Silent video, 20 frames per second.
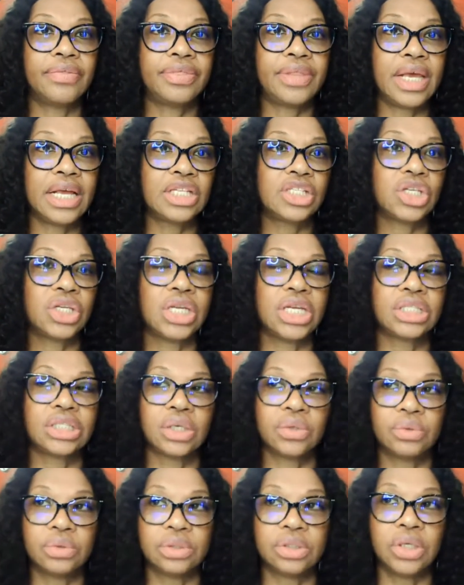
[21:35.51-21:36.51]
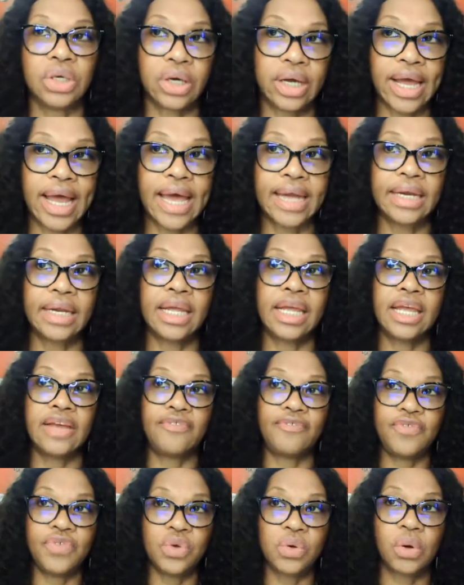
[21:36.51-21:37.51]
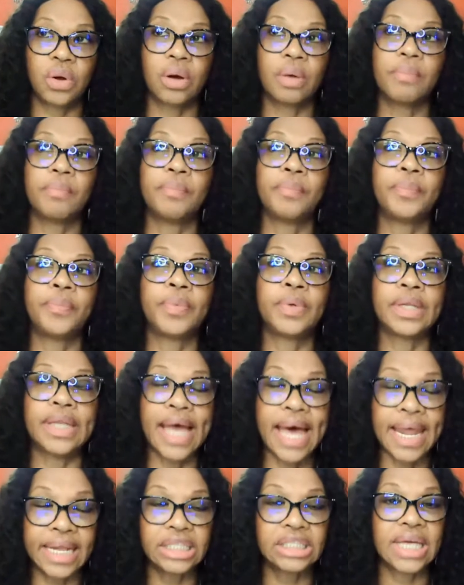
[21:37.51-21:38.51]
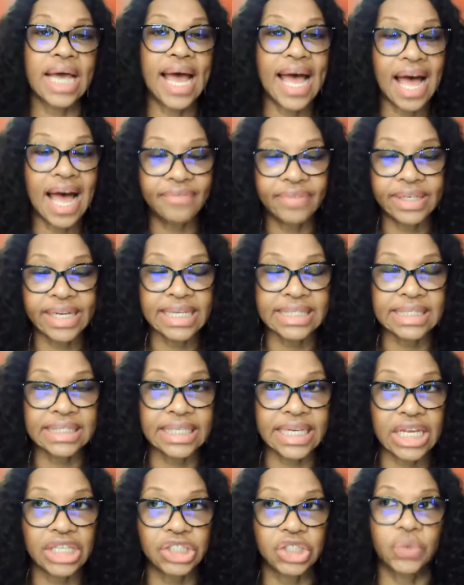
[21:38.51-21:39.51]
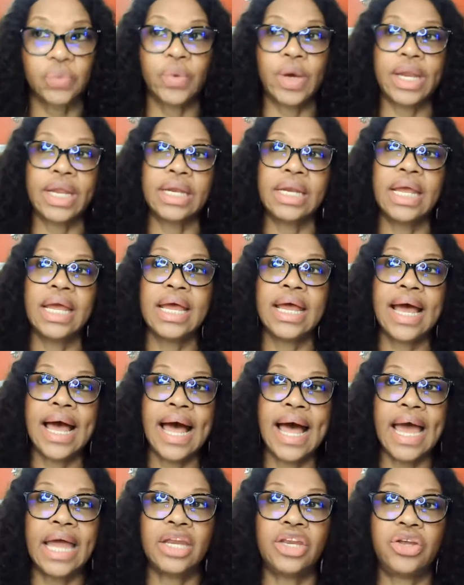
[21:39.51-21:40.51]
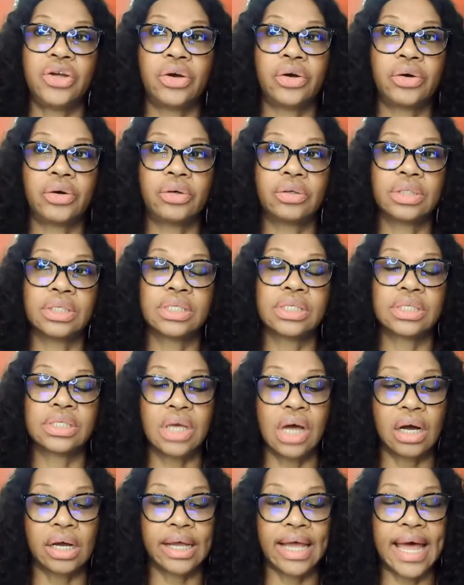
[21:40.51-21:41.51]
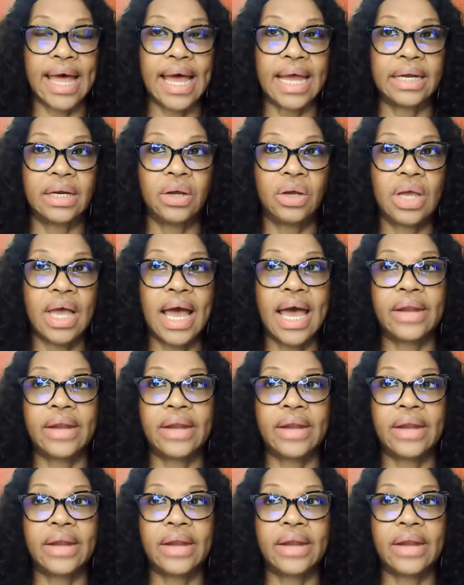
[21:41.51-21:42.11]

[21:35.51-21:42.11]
things you need to look at if you're planning to have a destination wedding and you're stuck at,